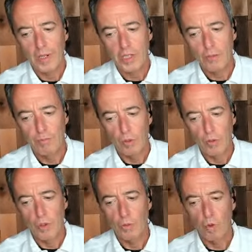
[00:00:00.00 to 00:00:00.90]

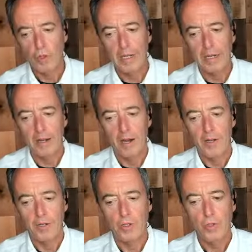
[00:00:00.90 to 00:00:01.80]
explored working
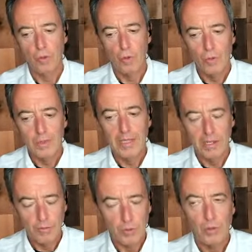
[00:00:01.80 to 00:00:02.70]
on a soul
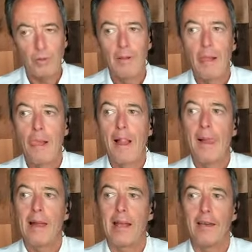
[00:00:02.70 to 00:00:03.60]
level,
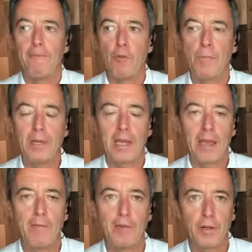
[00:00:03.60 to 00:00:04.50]
and what
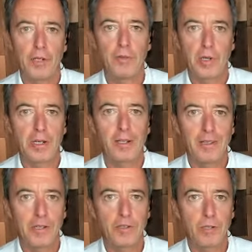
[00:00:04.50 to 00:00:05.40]
became very, very
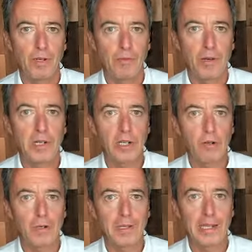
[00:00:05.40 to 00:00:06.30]
clear to me very
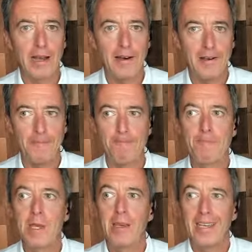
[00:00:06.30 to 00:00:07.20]
early on
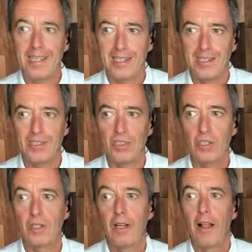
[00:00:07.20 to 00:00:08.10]

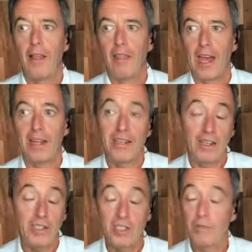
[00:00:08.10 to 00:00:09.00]
is that
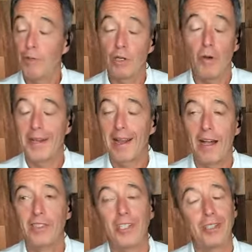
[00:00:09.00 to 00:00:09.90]
now this has been going
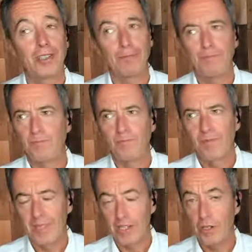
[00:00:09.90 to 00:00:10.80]
on since
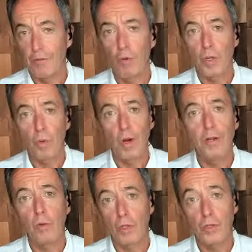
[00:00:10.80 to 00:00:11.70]

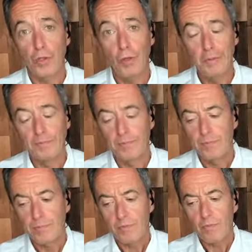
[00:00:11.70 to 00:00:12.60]
1941 or so,
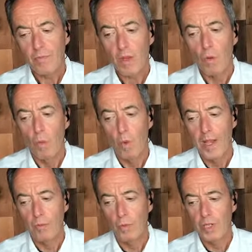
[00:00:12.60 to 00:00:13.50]

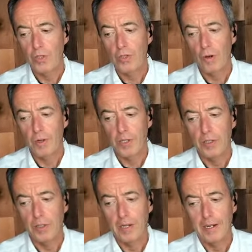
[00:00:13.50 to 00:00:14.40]
when we
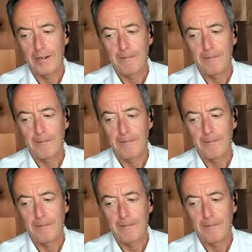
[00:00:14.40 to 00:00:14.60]
started